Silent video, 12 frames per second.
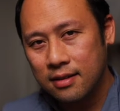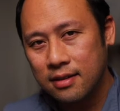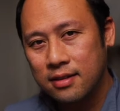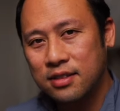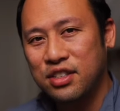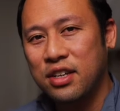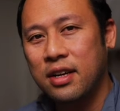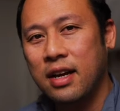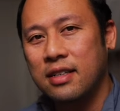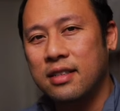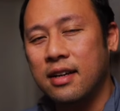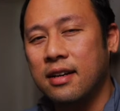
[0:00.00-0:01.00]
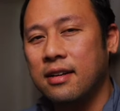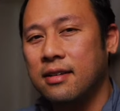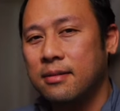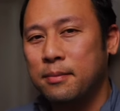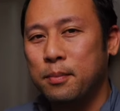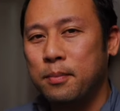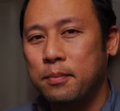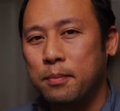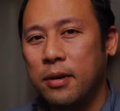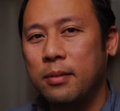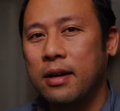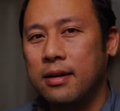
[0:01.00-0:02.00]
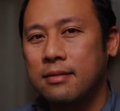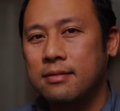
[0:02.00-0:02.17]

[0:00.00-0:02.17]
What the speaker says: See you guys later. Bye-bye.